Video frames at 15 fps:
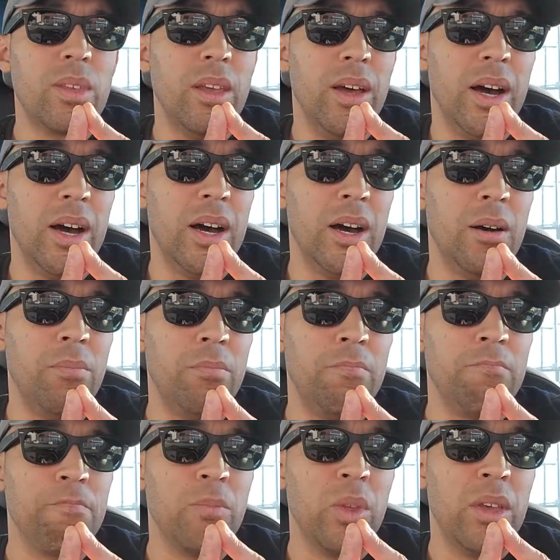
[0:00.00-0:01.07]

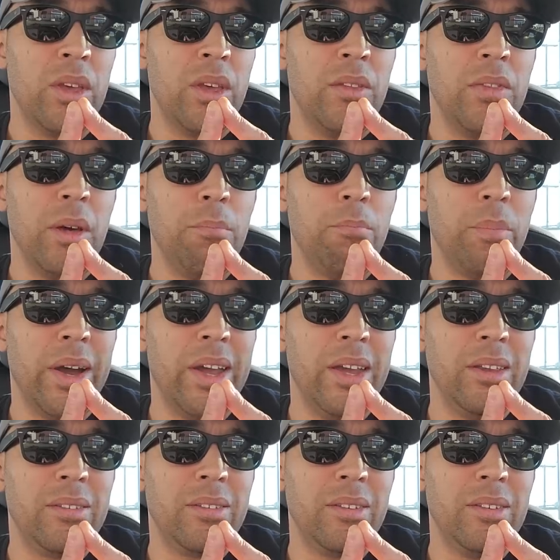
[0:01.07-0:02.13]
um, that
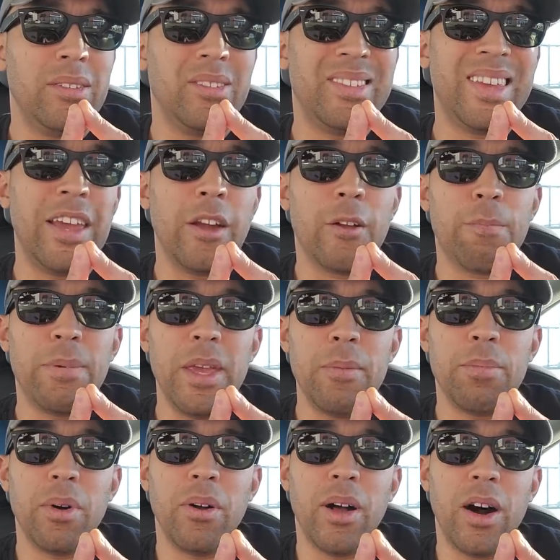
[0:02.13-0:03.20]
might scare
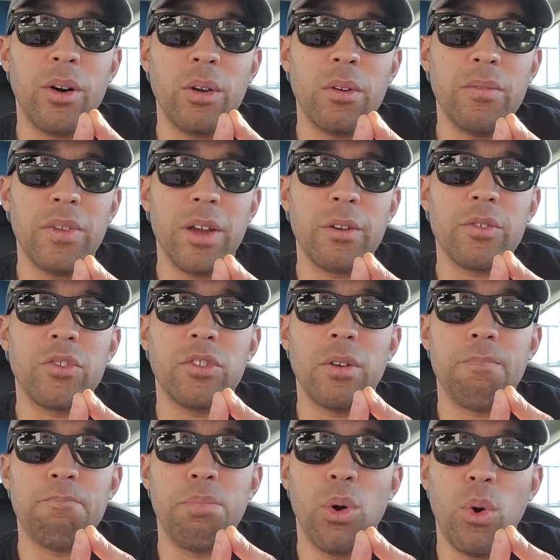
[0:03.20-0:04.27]
people out of their
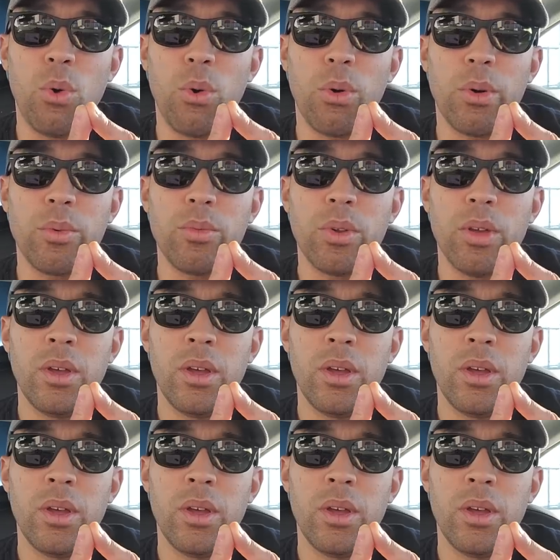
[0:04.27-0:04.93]
support